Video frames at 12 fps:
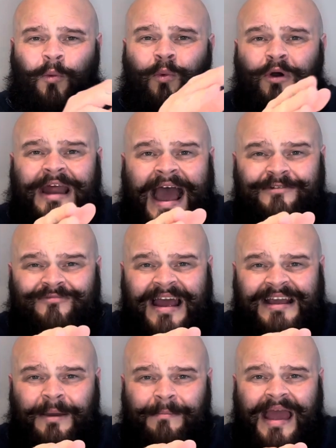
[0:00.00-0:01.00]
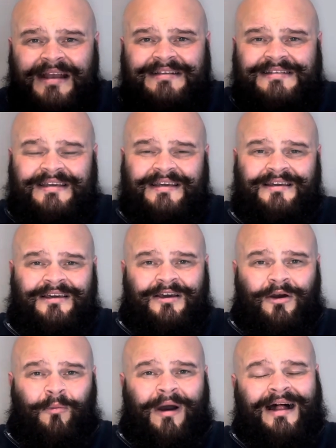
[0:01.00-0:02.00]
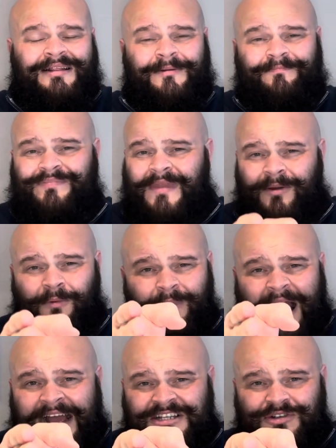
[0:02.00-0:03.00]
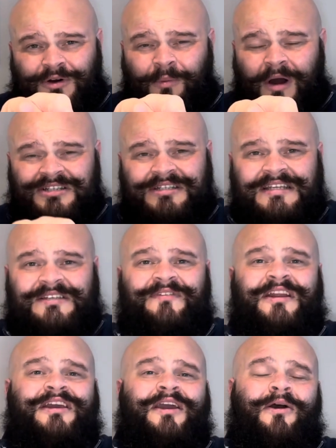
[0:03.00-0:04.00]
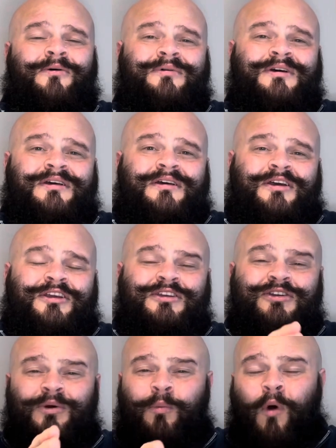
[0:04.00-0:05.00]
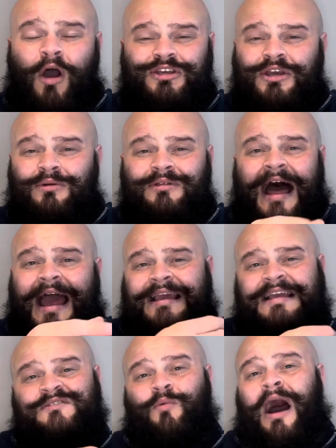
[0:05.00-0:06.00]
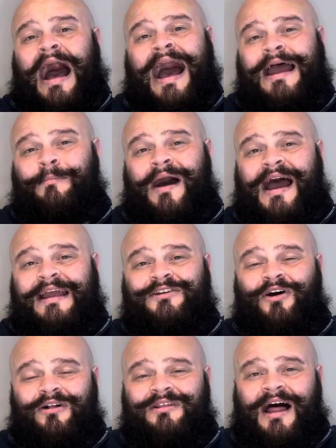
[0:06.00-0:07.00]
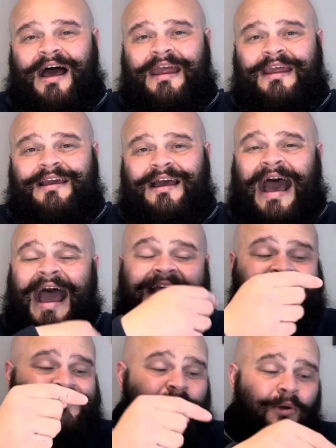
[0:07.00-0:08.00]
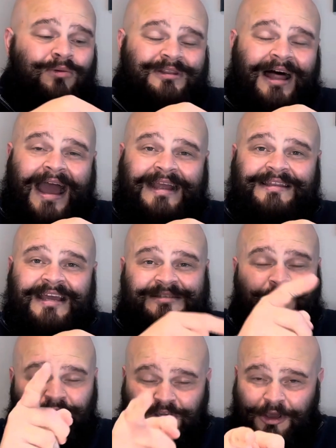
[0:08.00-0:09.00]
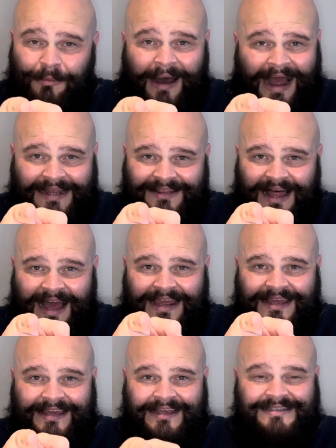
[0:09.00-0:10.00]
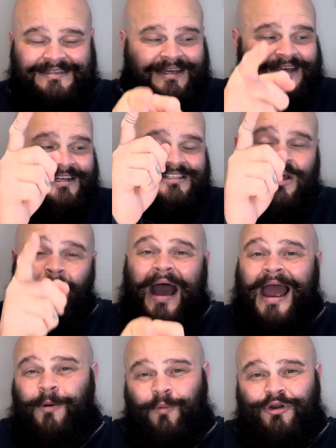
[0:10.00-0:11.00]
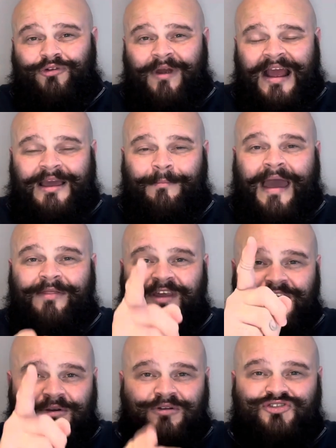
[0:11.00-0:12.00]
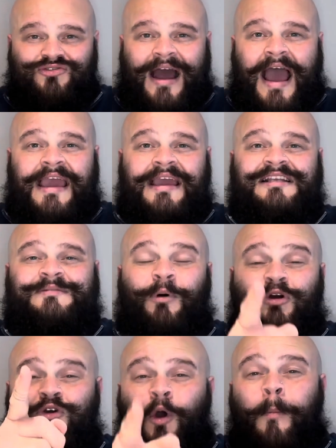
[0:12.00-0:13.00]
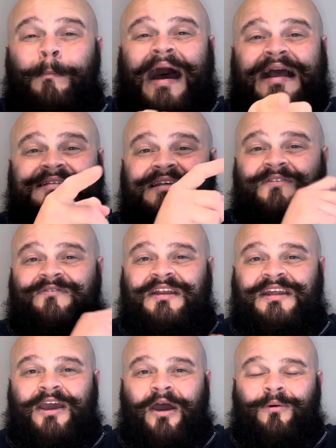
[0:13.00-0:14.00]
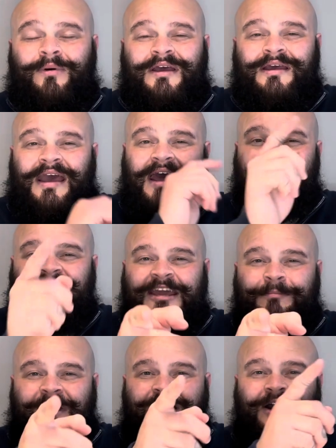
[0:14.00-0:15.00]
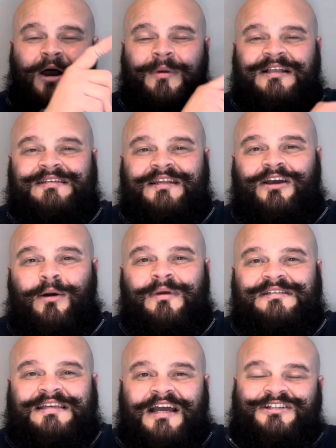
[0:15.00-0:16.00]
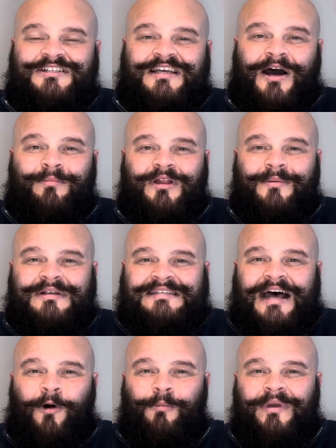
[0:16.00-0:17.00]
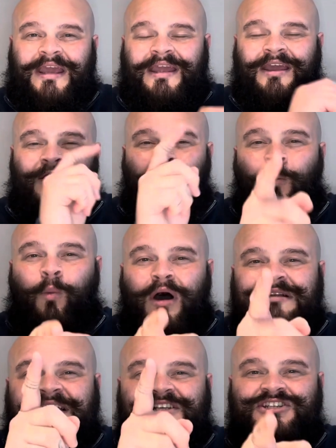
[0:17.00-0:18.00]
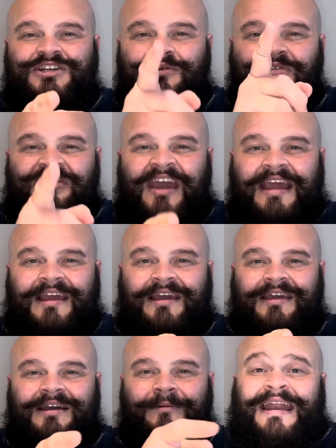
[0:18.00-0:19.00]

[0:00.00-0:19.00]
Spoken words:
Would I recommend it? Well, as you're watching this video, what you like is what I might not like. I don't like this, but you might like it. So I would recommend that you try it, but come back to the video and leave me a comment in the comment section down below and tell me, what did you think?